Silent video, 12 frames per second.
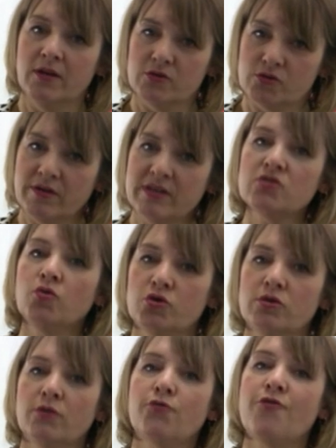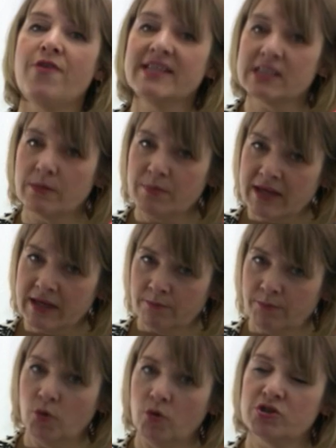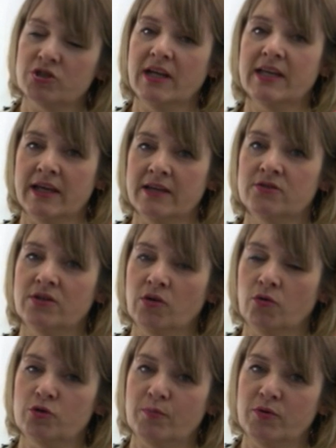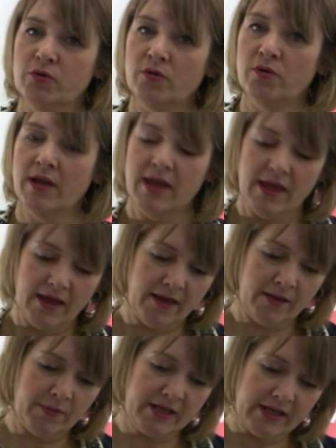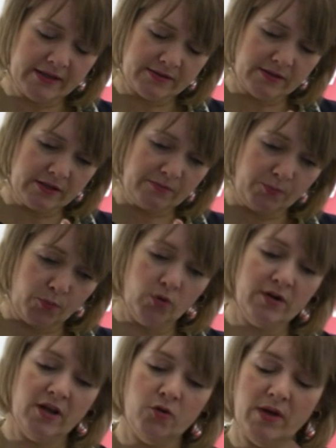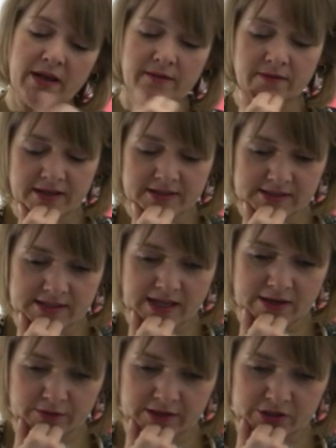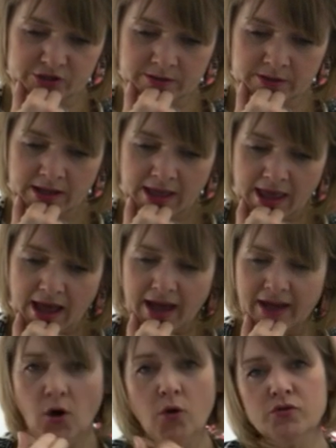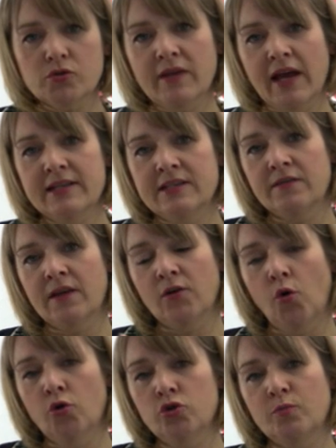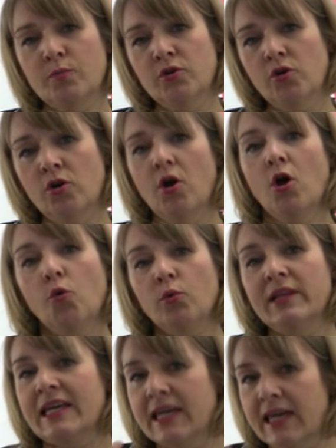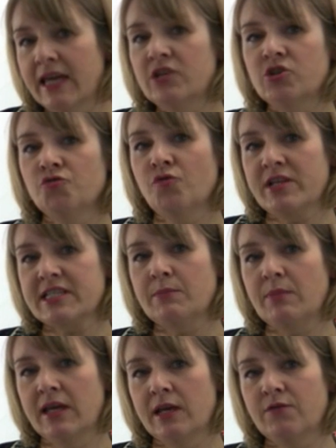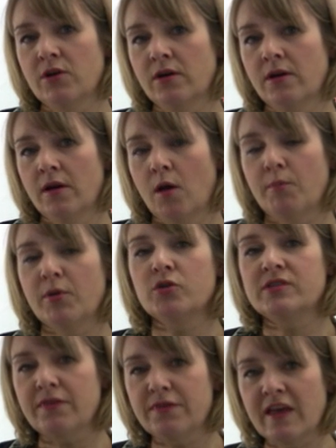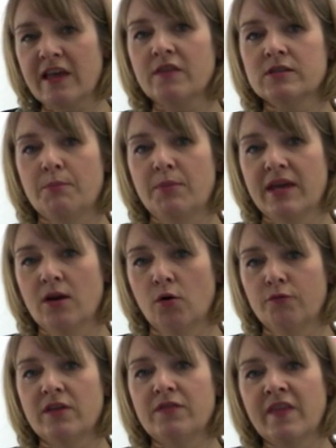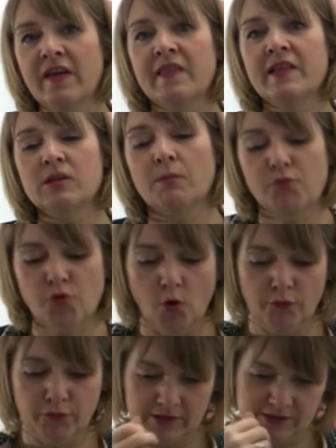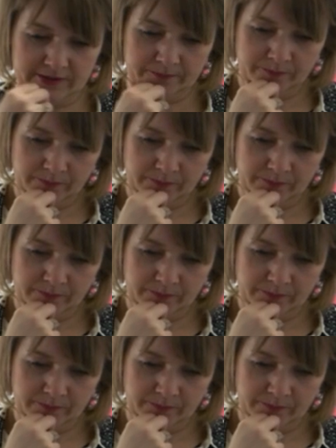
So this notion of risk being important again to the entrepreneur is borne out in this definition, and also the idea that an entrepreneur will engage in risky behaviour because they think there's a payoff, they think there's a profit.